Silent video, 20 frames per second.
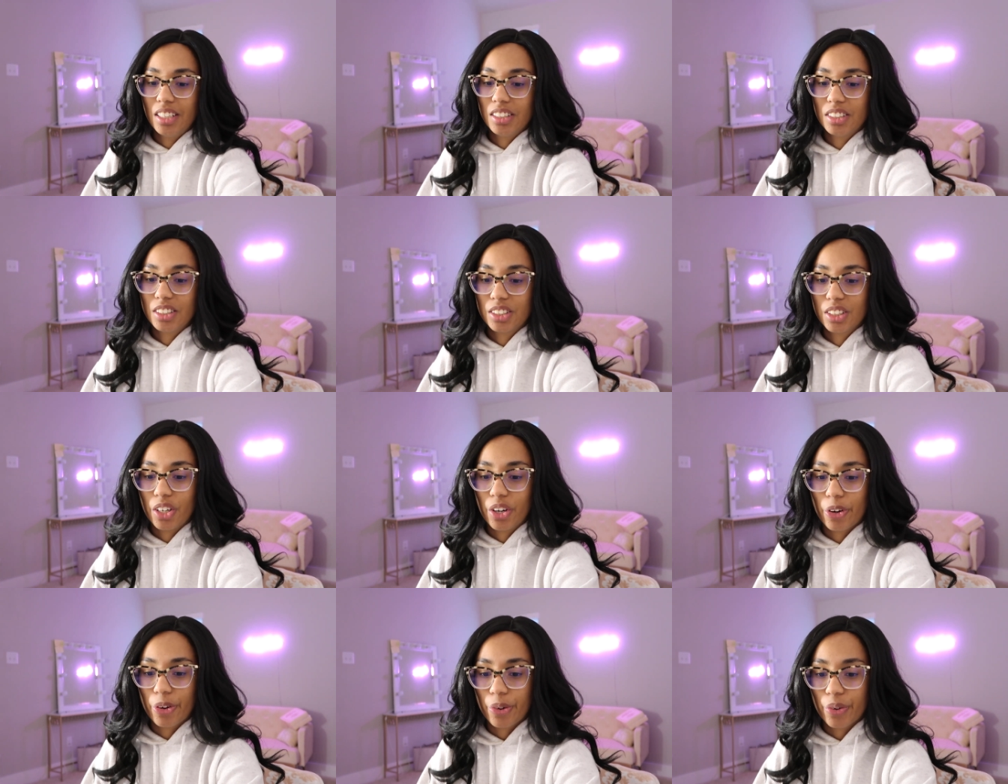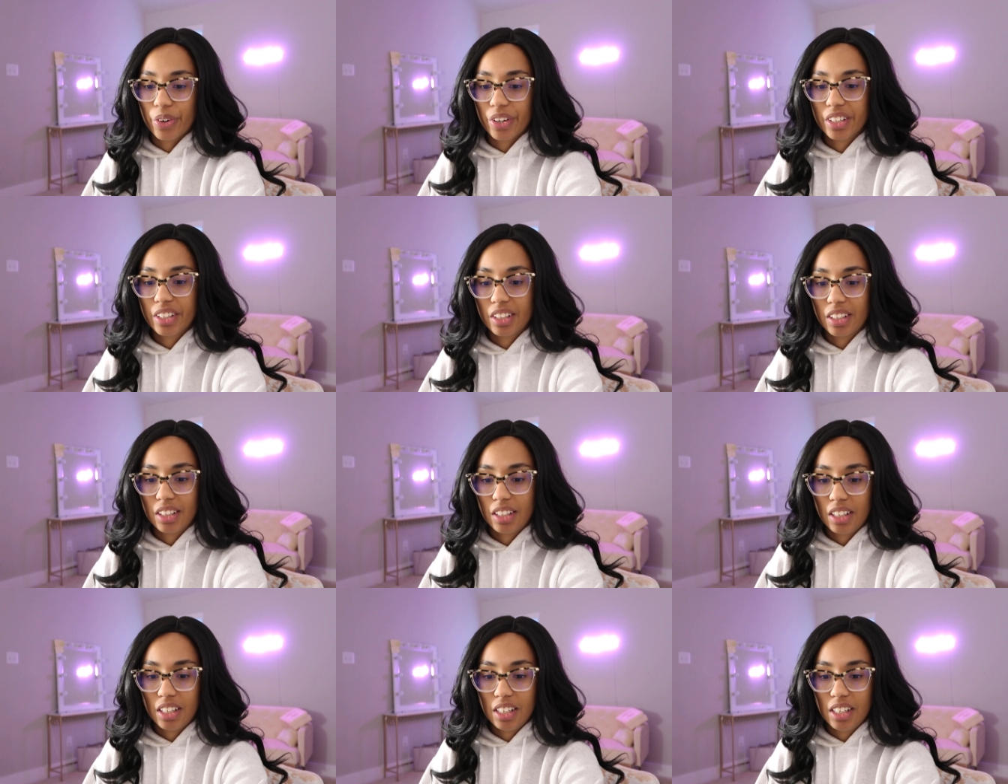is
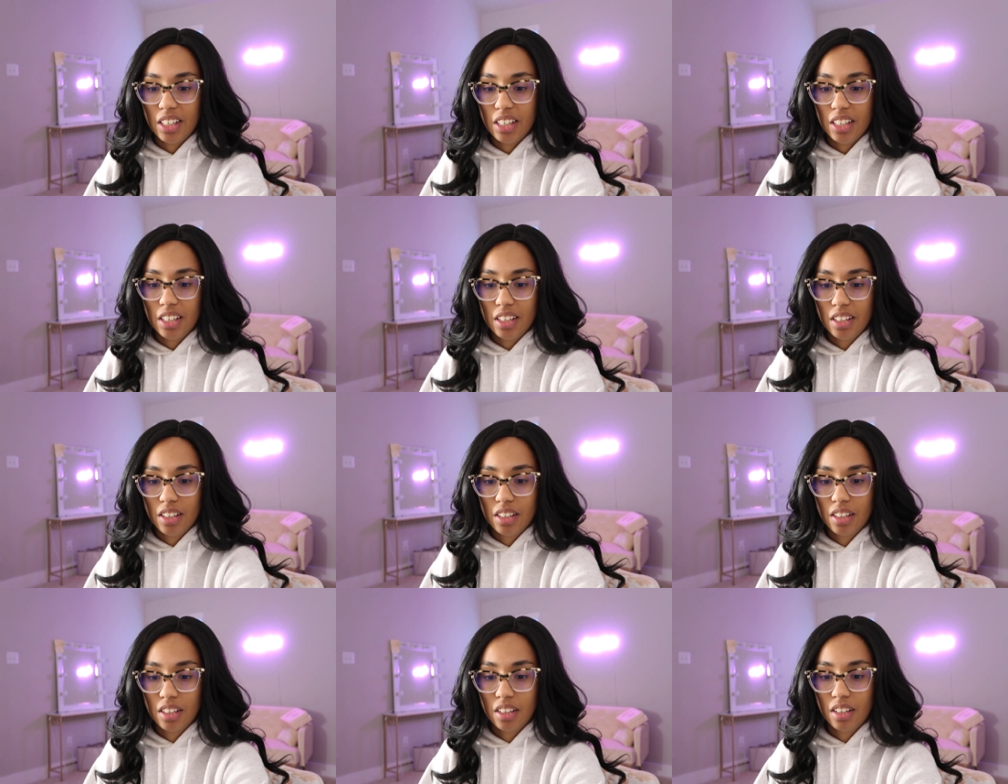currently